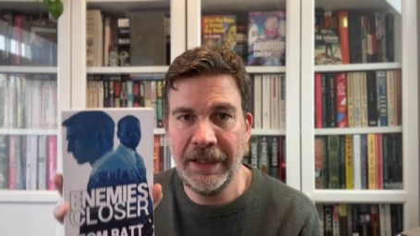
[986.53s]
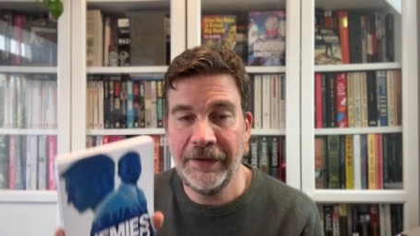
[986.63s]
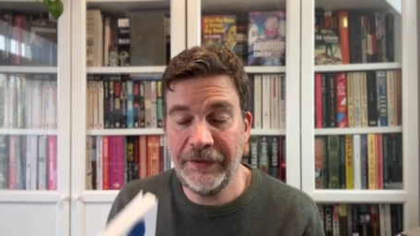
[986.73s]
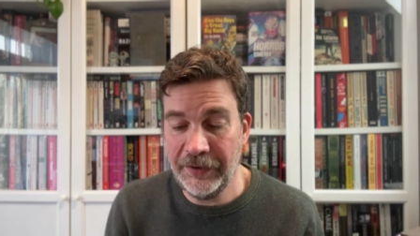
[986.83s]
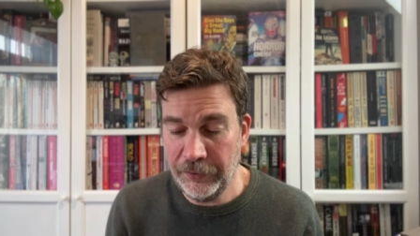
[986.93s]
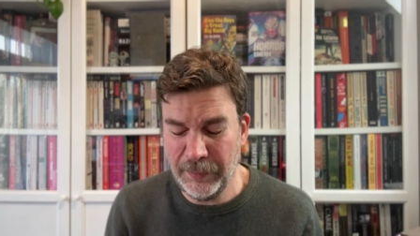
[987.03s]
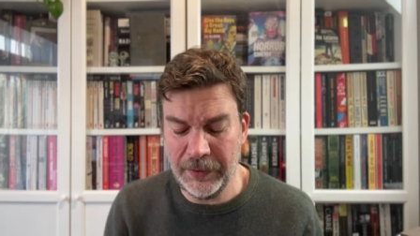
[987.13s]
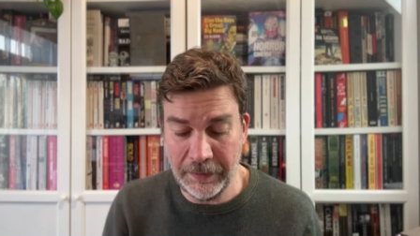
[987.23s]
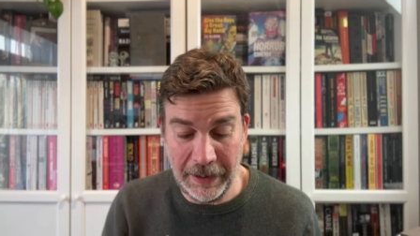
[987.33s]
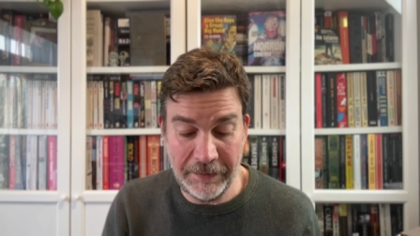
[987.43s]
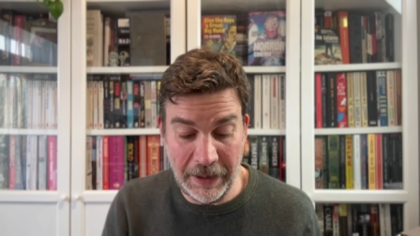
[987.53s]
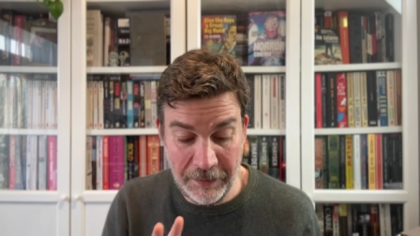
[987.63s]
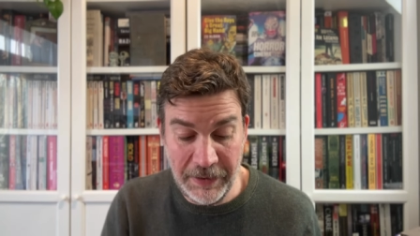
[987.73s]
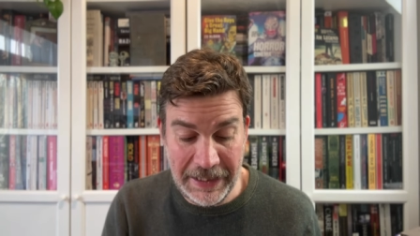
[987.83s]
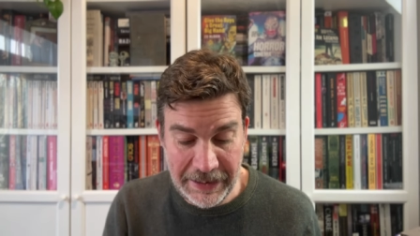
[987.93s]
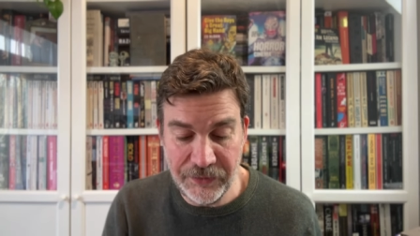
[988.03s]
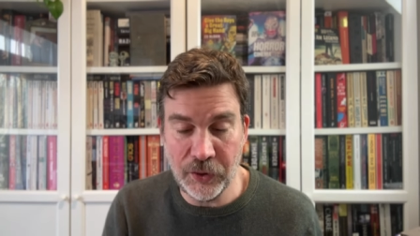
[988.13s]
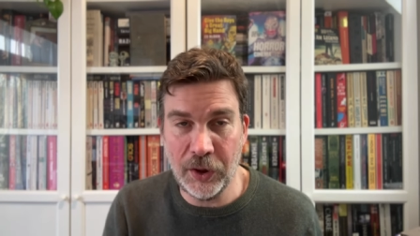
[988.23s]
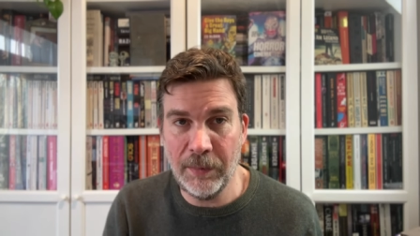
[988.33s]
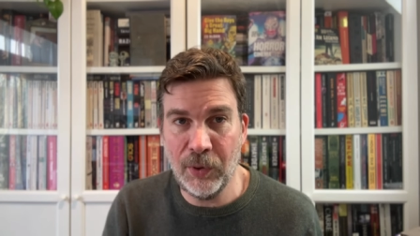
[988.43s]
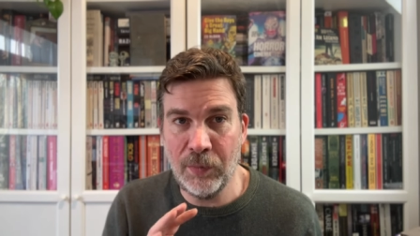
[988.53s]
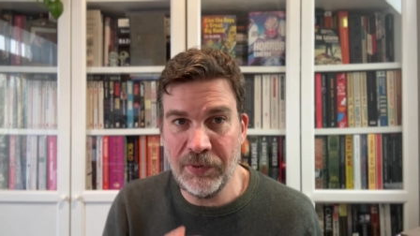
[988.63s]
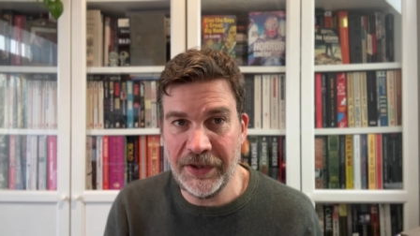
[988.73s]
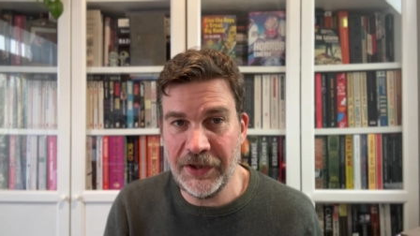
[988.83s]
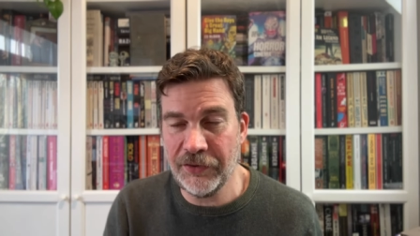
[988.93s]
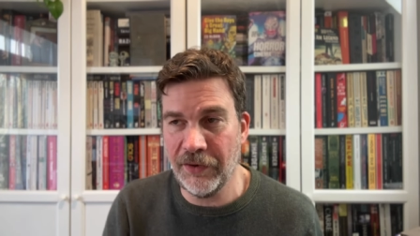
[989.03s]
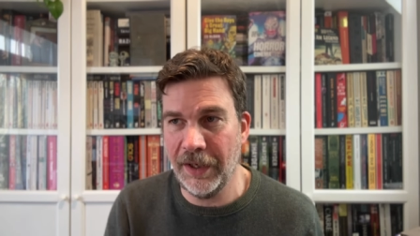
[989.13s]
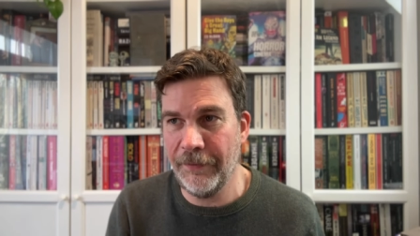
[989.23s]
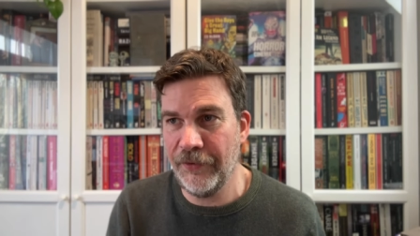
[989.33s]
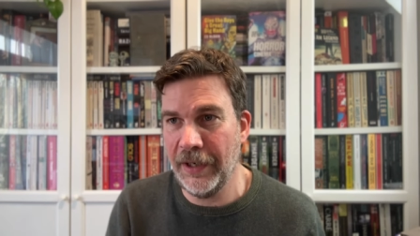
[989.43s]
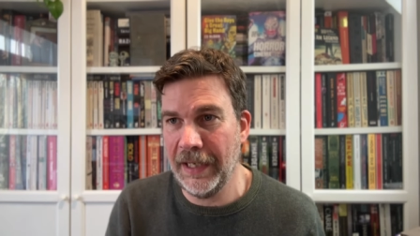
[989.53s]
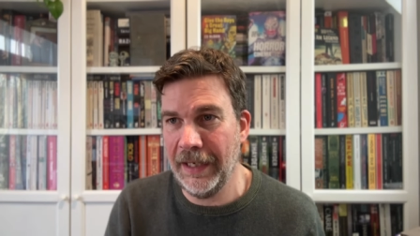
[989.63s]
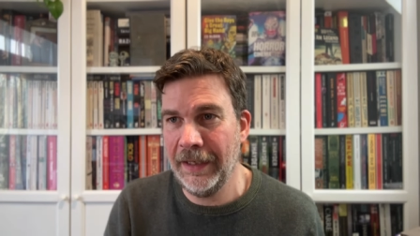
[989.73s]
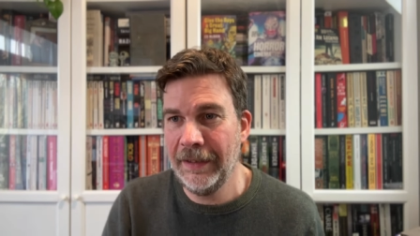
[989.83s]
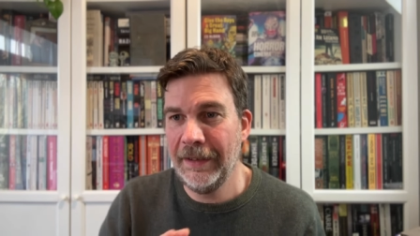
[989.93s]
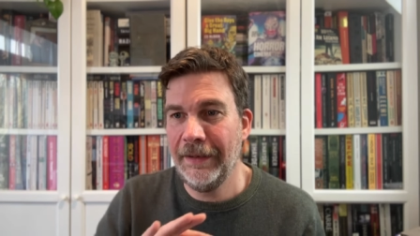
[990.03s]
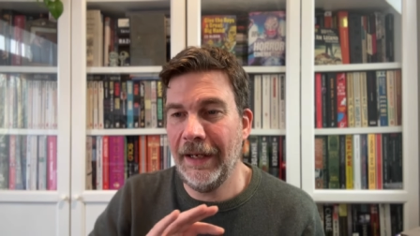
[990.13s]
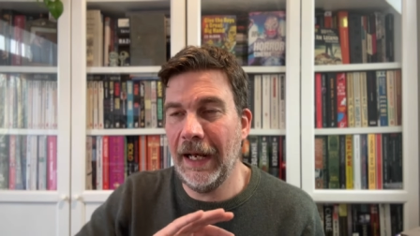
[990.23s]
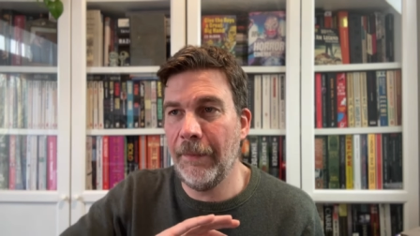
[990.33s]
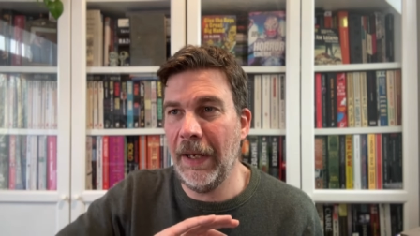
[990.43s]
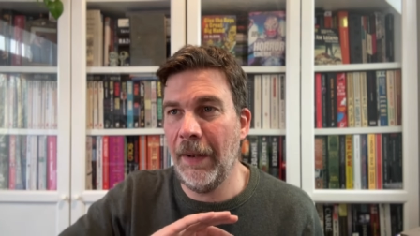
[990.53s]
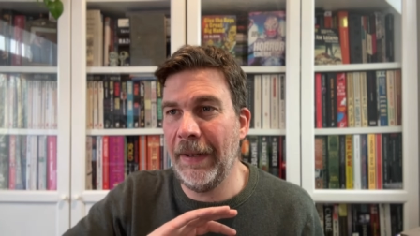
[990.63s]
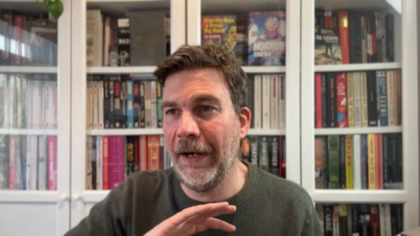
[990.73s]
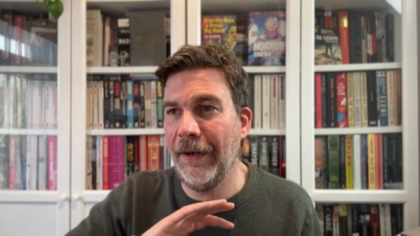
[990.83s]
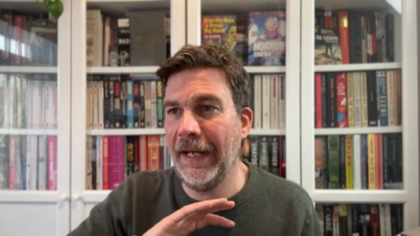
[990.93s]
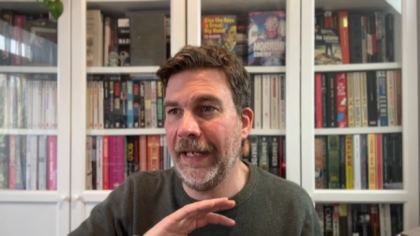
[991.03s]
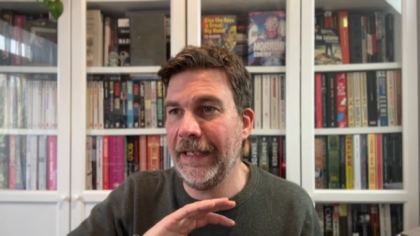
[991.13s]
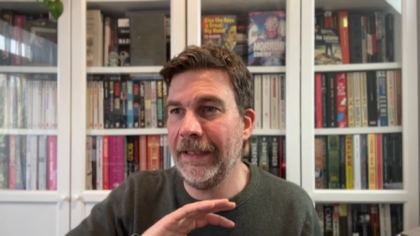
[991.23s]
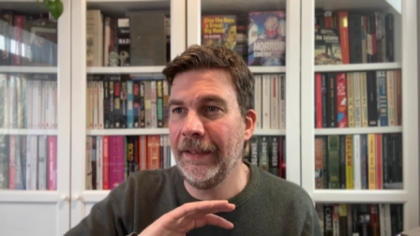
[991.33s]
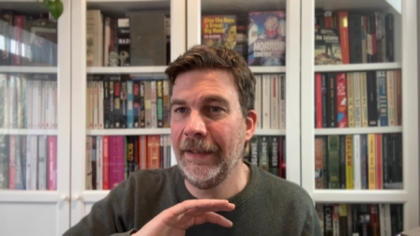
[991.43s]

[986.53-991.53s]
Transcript: So this was a really enjoyable British crime thriller about a